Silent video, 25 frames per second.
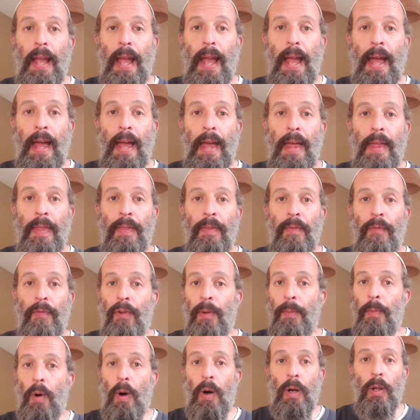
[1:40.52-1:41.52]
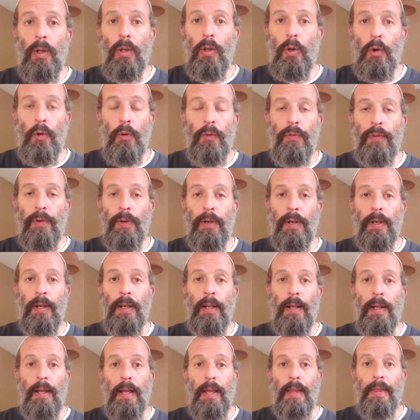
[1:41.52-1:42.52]
And from all
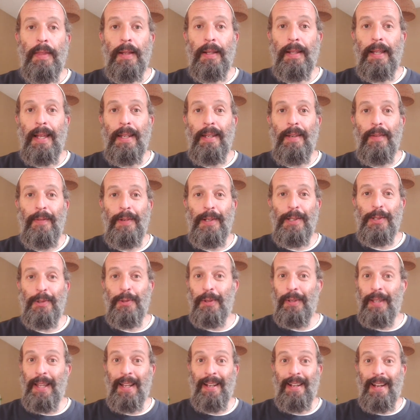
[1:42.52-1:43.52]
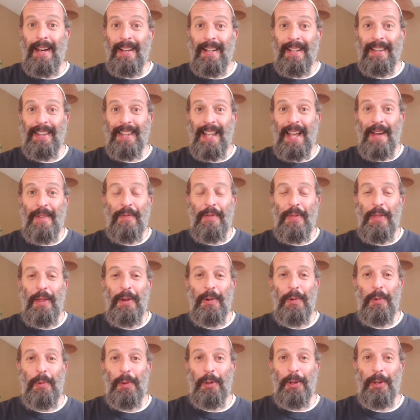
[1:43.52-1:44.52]
over the land of Israel, they kind of left
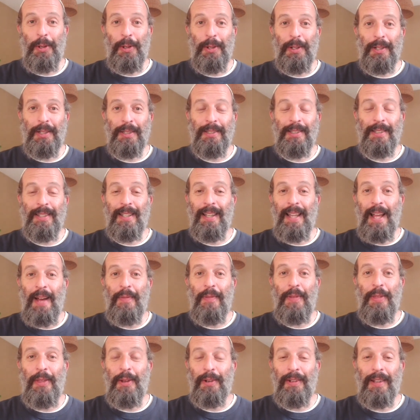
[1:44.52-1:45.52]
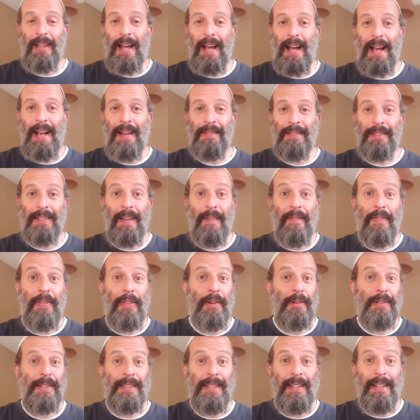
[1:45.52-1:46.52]
their worlds, left their lives, left
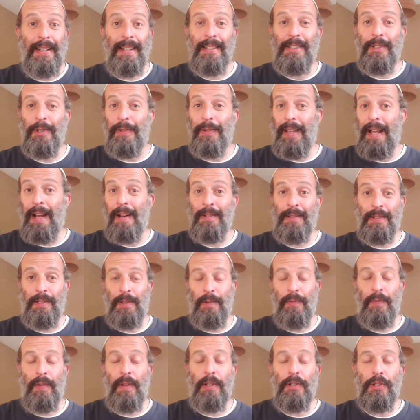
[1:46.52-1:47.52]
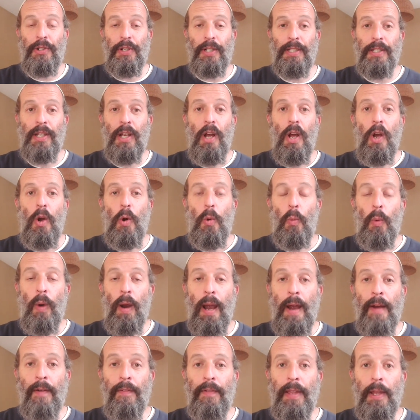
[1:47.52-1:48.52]
their cities, their towns, their villages,
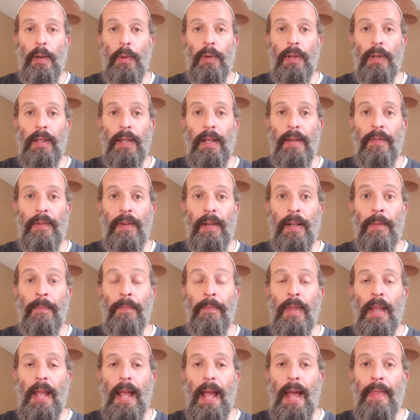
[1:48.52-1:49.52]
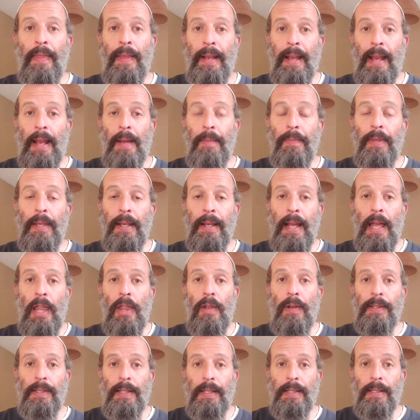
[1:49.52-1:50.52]
wherever they were living. And they came
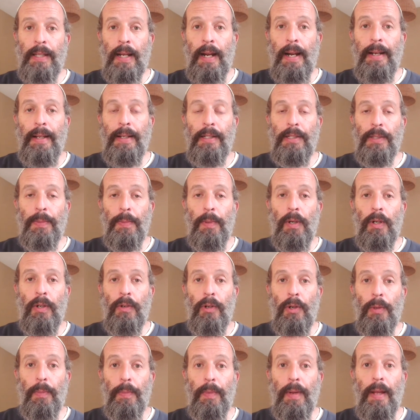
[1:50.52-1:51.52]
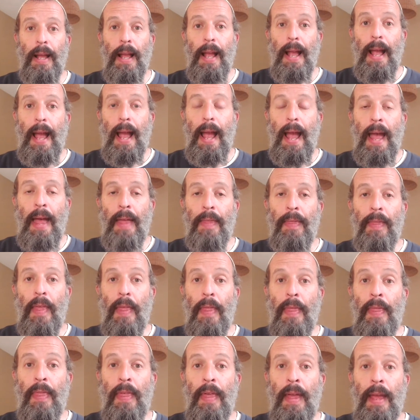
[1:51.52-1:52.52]
together as this tiny, small group.
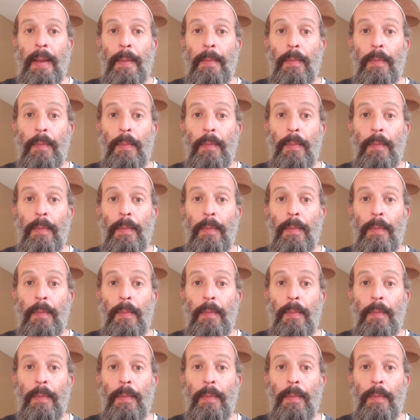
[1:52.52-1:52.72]
And they